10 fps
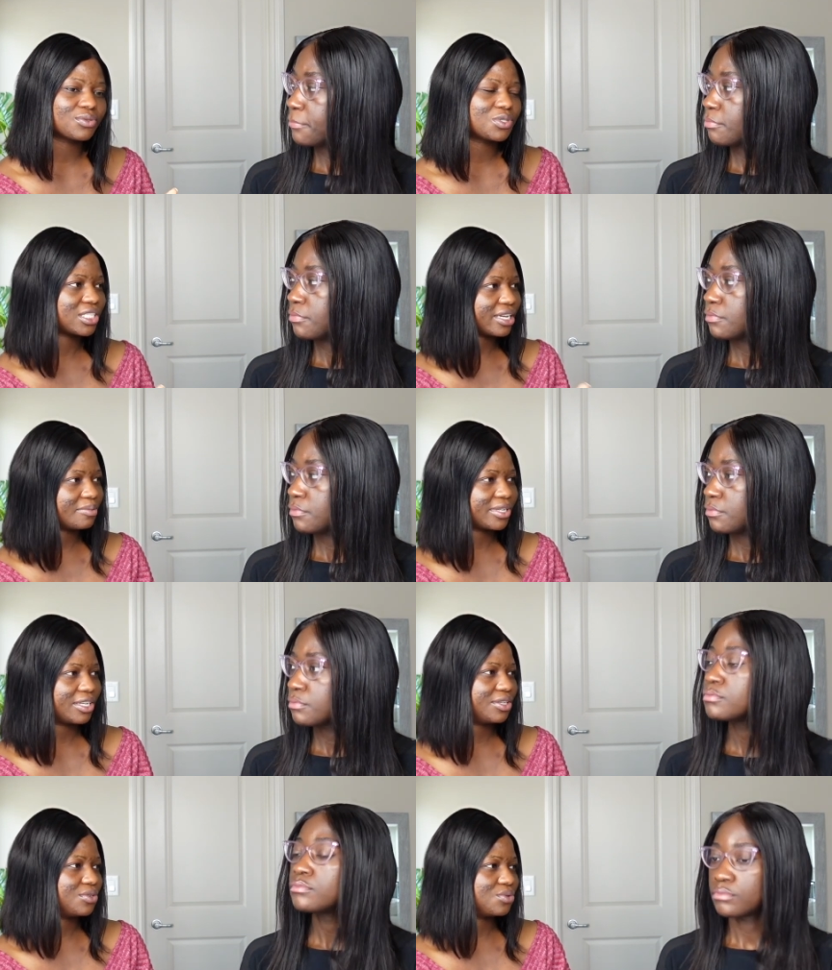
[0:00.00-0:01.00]
Speaker 1: to do with
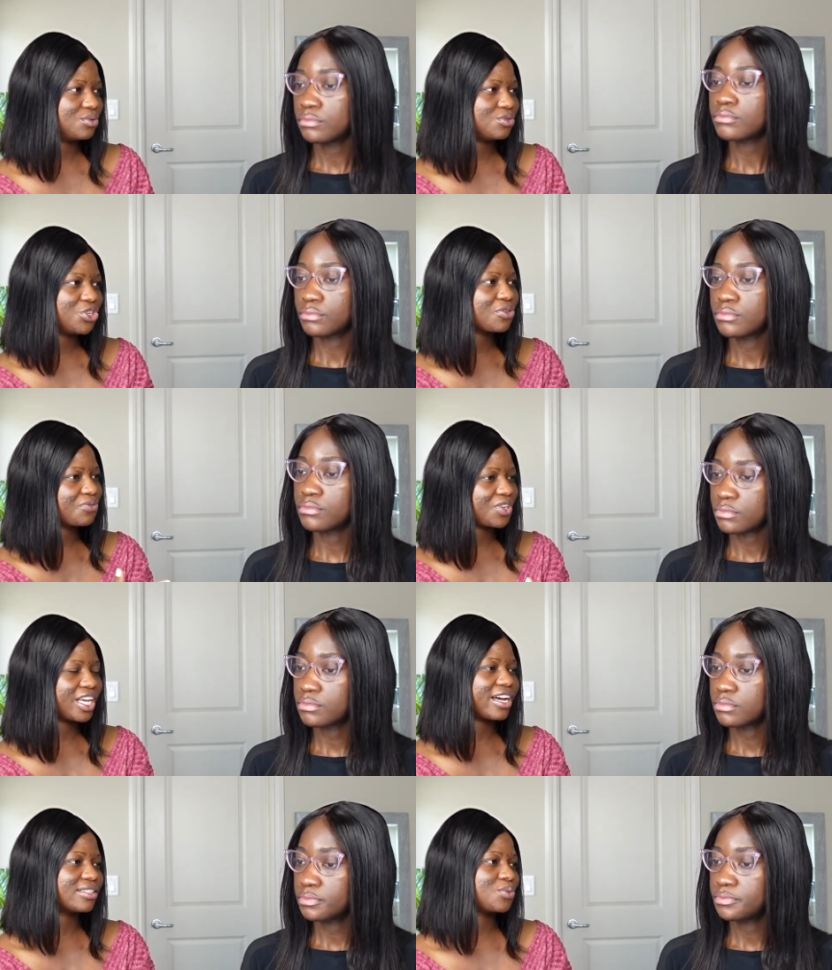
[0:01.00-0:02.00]
timeline. You know, U of A
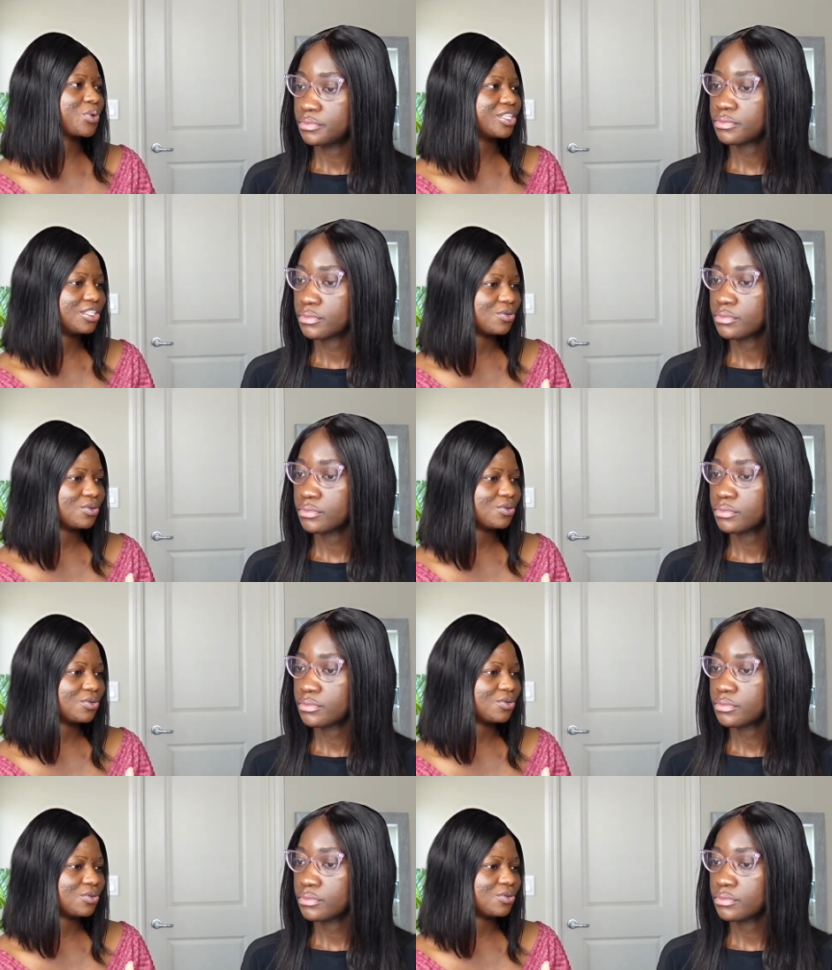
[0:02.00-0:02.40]
has when